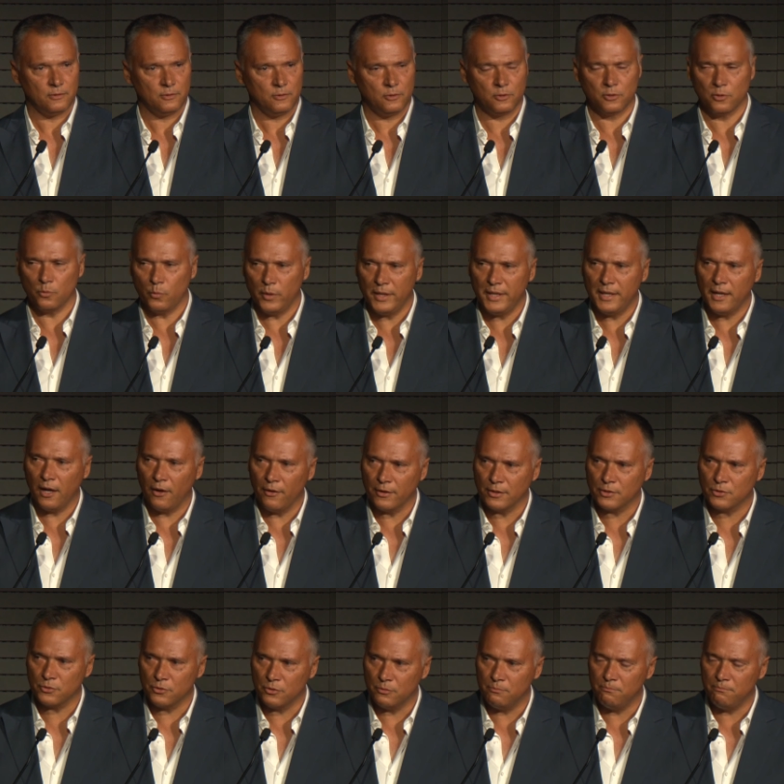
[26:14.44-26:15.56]
Or are we going
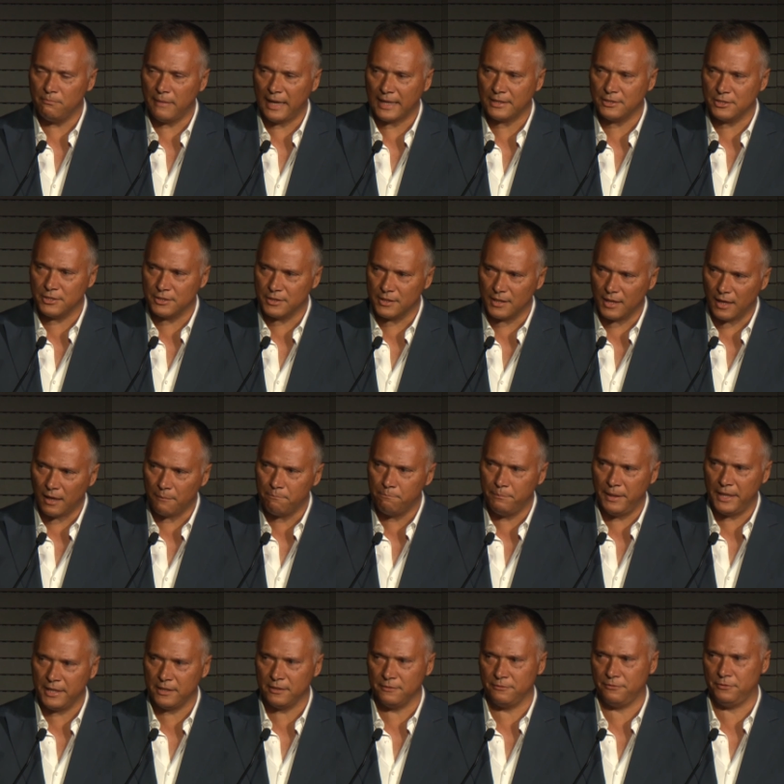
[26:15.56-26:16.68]
to imagine a
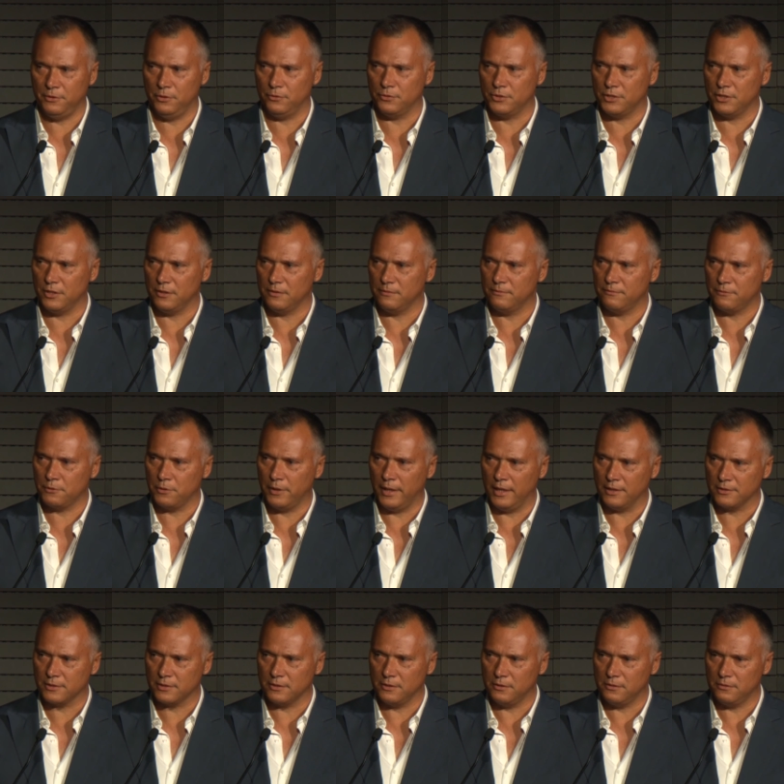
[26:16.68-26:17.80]
better future for
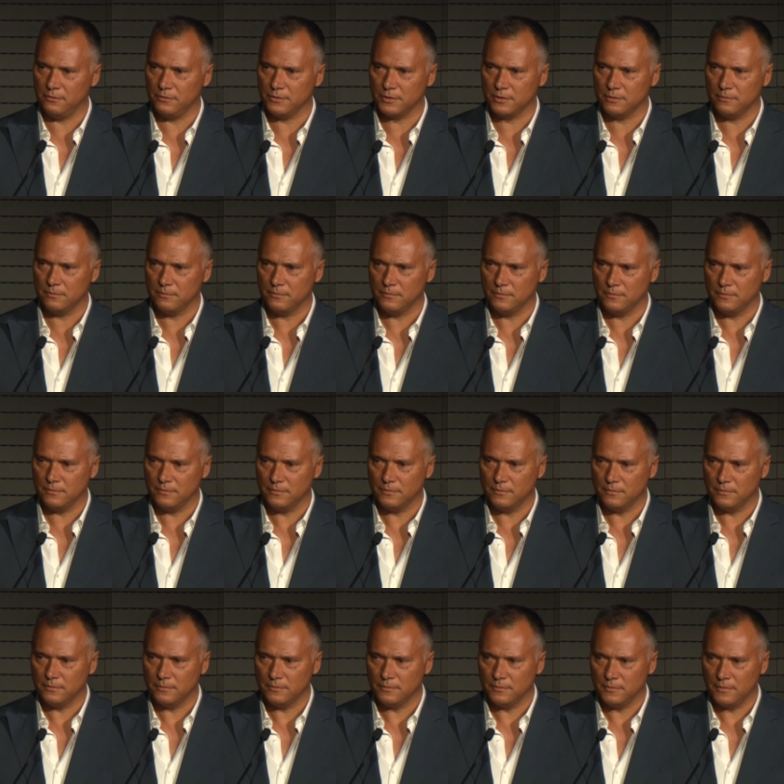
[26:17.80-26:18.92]
ourselves?
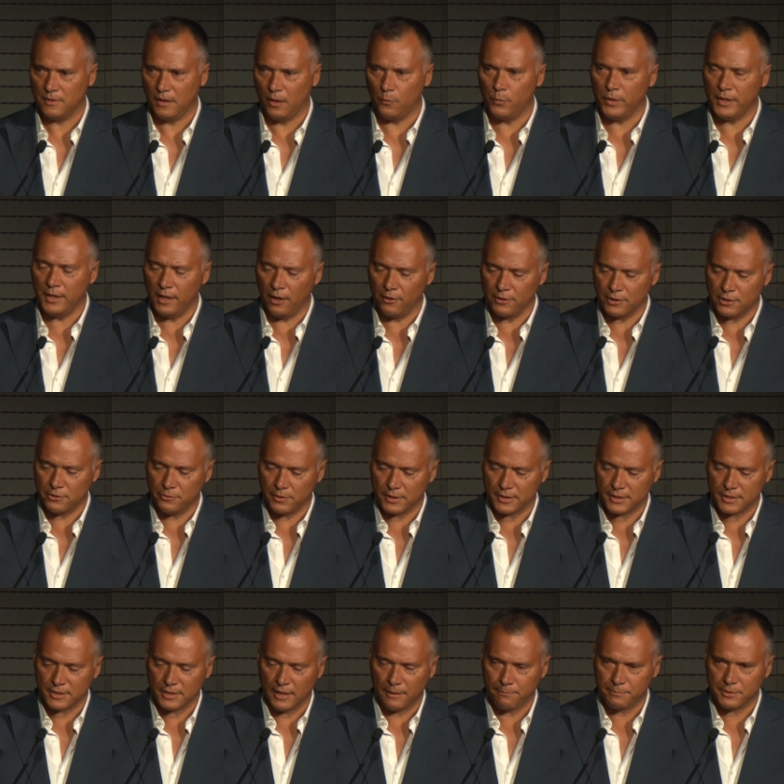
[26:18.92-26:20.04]
Are we going to
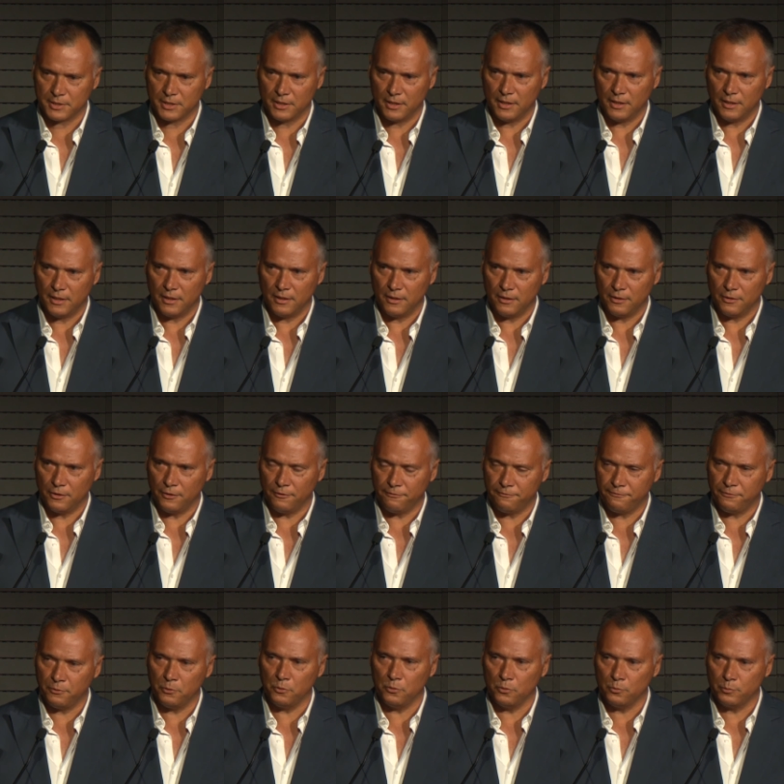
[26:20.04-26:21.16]
accept the
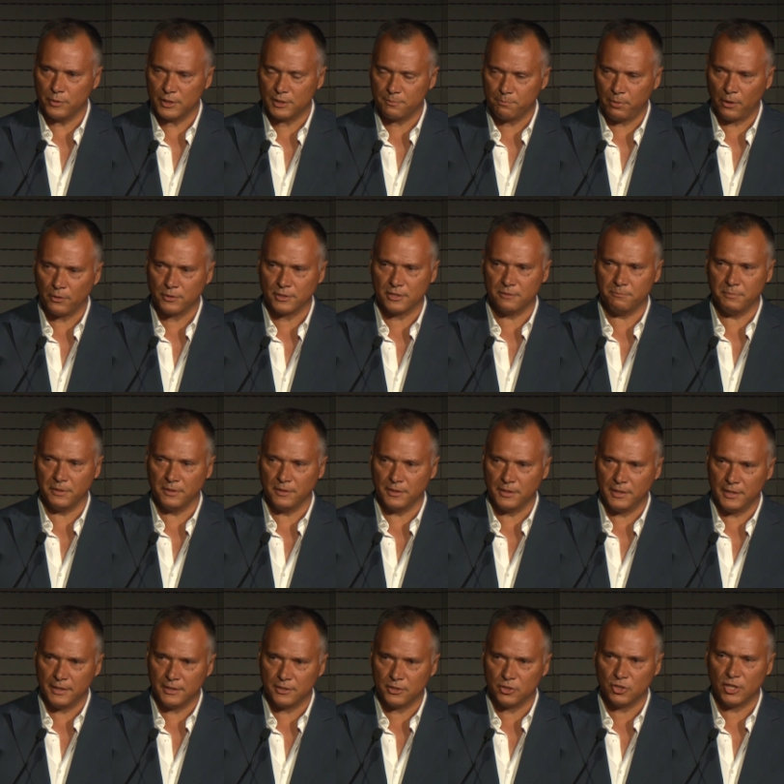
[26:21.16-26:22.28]
full
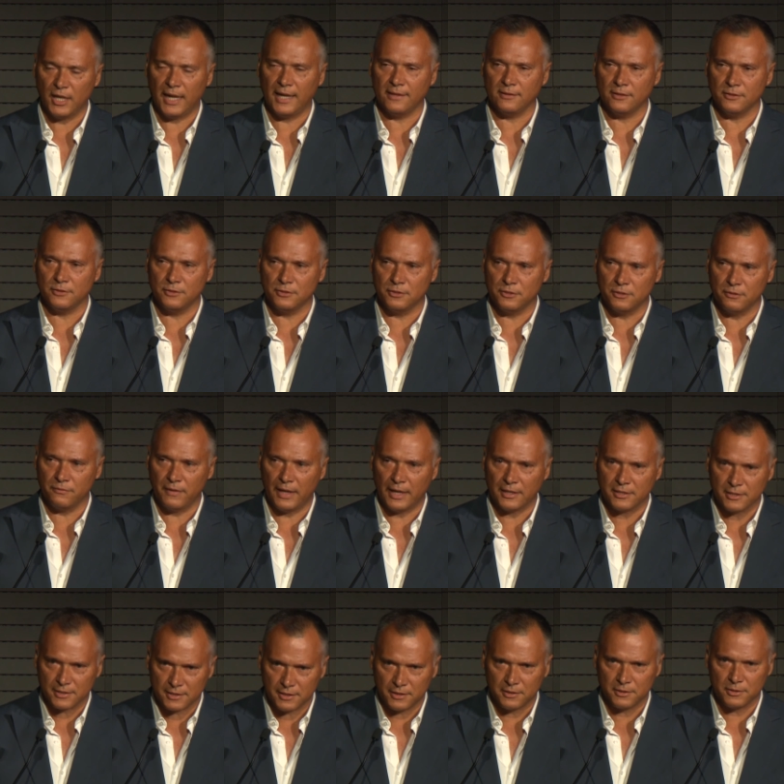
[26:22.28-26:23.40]
responsibility and challenge of our
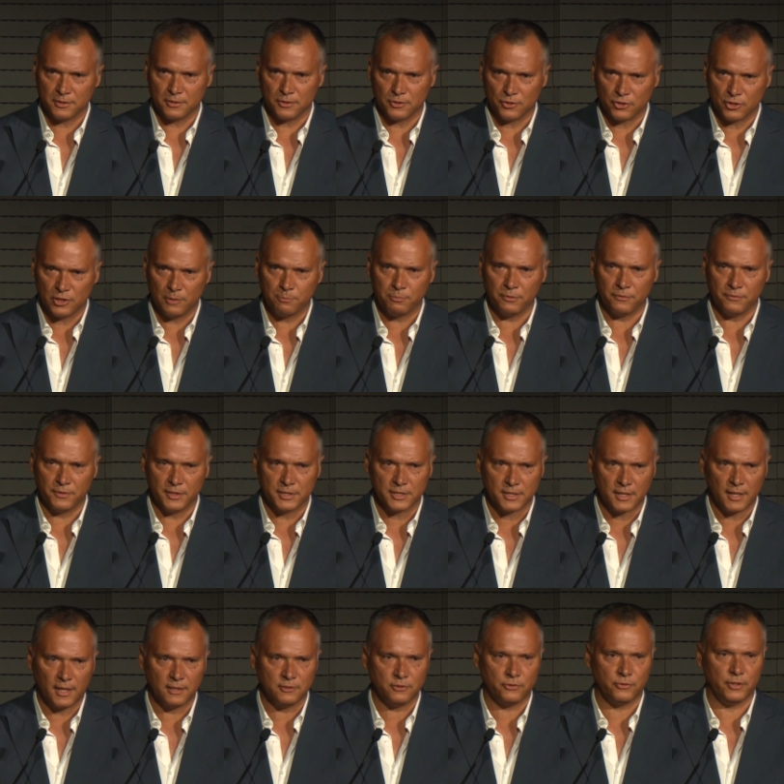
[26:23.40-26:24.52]
citizenship of this
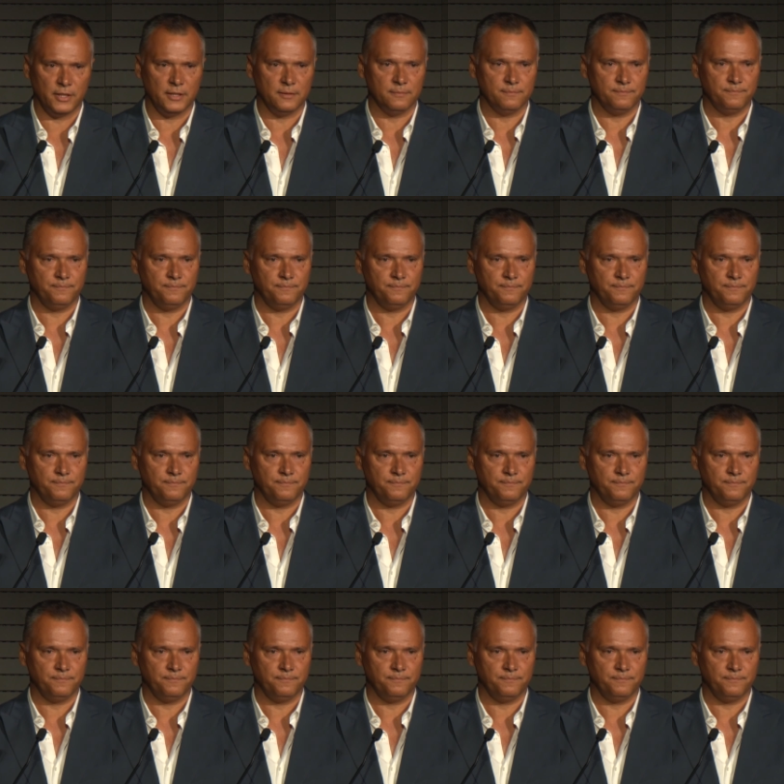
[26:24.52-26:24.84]
country?